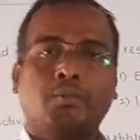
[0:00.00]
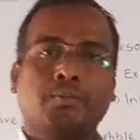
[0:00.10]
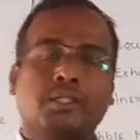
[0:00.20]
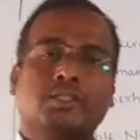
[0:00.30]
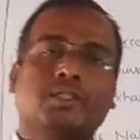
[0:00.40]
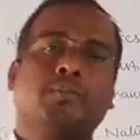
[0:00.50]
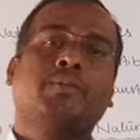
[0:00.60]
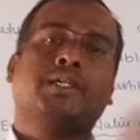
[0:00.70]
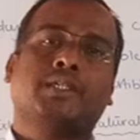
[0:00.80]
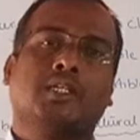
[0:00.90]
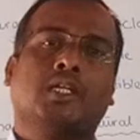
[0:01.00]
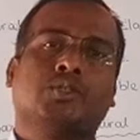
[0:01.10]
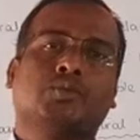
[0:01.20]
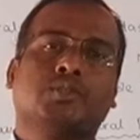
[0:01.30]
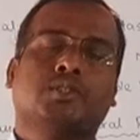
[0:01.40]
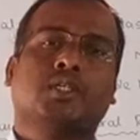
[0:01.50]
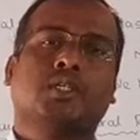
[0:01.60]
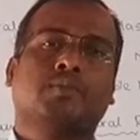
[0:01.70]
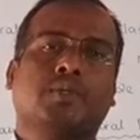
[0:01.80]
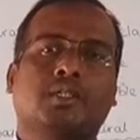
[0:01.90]
But some materials which
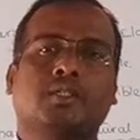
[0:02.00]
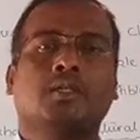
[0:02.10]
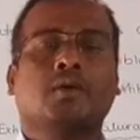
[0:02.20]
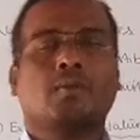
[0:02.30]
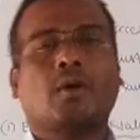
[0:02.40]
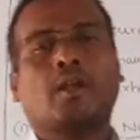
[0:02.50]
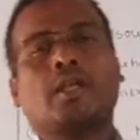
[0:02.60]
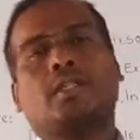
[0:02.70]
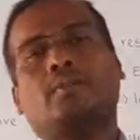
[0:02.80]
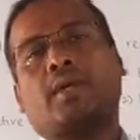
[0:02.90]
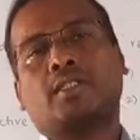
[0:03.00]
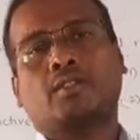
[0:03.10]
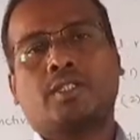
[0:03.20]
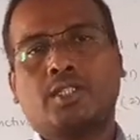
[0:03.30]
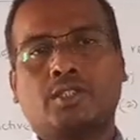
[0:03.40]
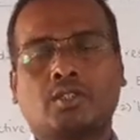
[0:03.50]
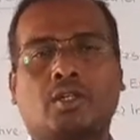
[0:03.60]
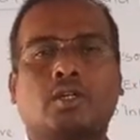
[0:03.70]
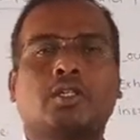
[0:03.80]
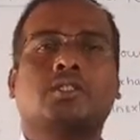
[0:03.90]
are made already by the nature,
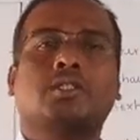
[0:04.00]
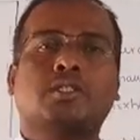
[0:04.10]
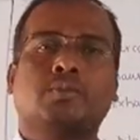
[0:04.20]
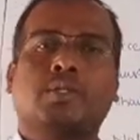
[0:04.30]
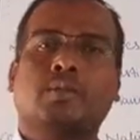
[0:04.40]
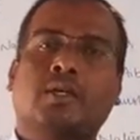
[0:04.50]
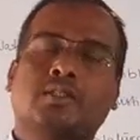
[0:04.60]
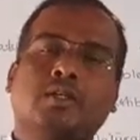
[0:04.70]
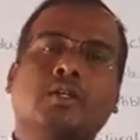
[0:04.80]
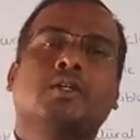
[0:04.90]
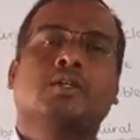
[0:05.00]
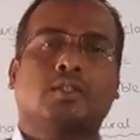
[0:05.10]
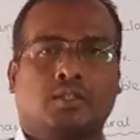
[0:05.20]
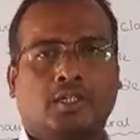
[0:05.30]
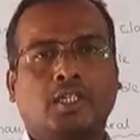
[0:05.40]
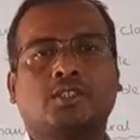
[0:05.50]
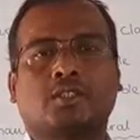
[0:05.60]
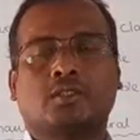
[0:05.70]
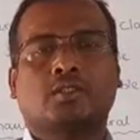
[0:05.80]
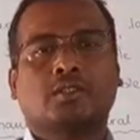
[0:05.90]
or it is made by the
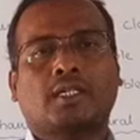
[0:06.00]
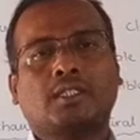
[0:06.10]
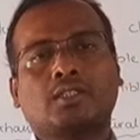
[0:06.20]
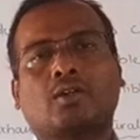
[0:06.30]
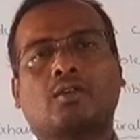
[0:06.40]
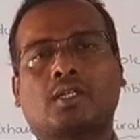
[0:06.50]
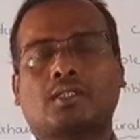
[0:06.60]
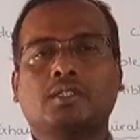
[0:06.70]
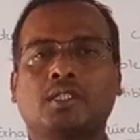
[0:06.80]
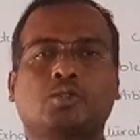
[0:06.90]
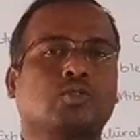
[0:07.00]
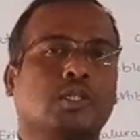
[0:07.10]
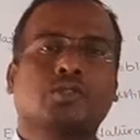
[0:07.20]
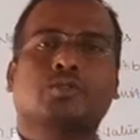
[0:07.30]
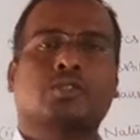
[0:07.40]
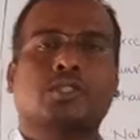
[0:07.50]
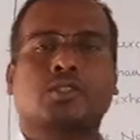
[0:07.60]
nature, that is called as natural resources.